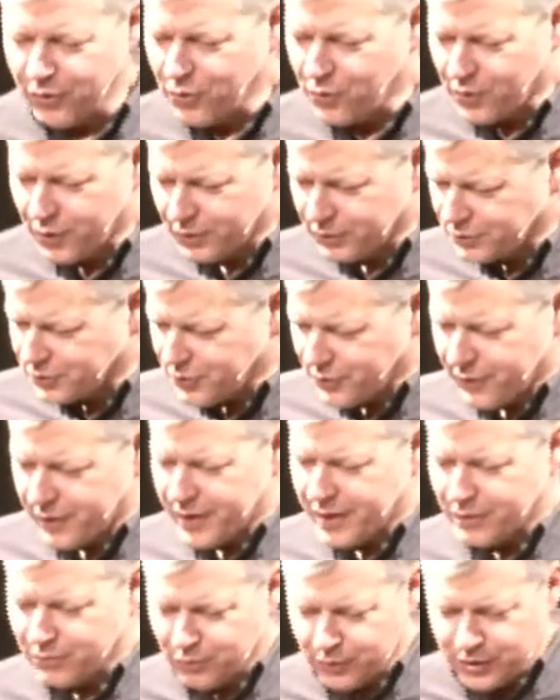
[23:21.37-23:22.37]
of the world you're
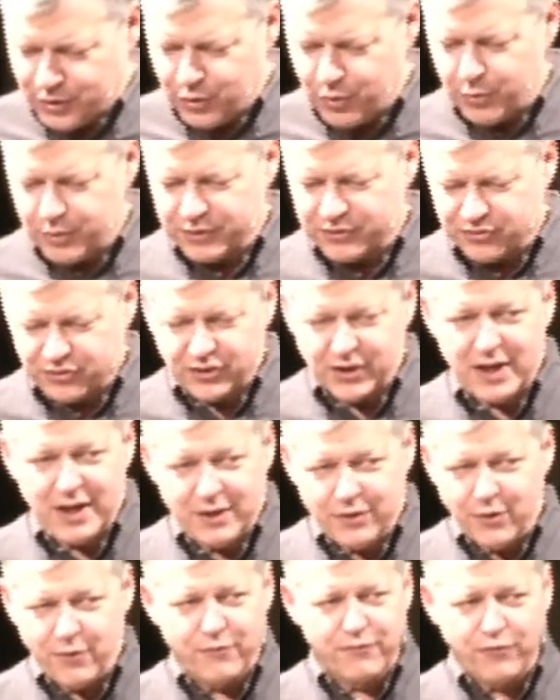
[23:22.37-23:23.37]
in, when you would
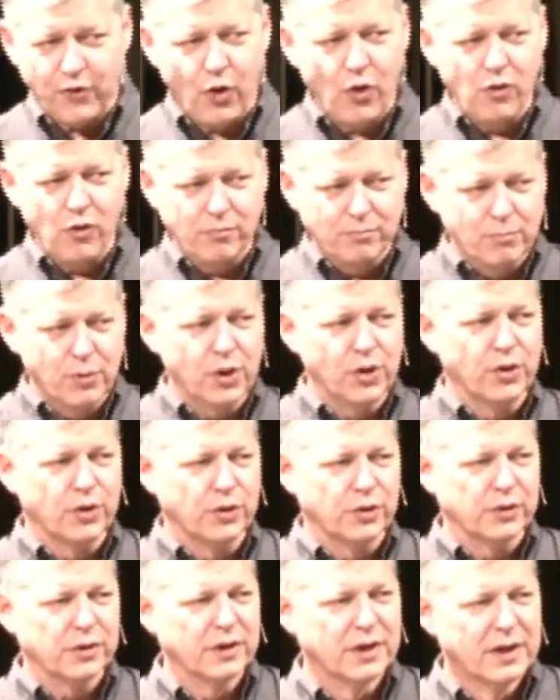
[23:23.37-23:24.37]
see the full
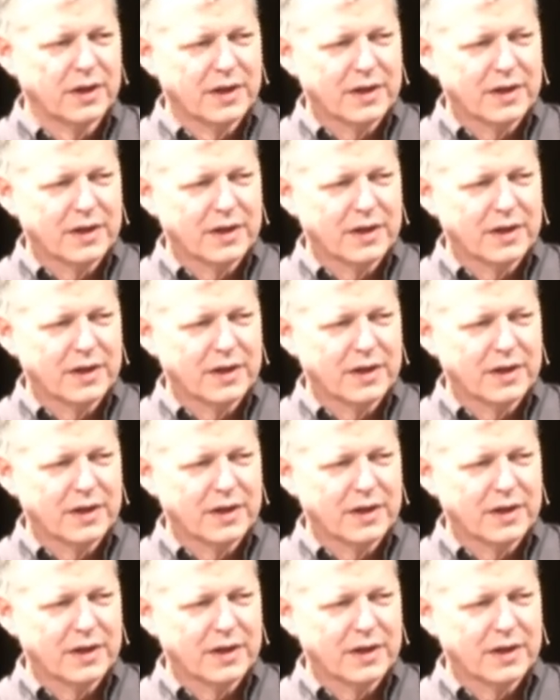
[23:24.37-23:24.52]
moon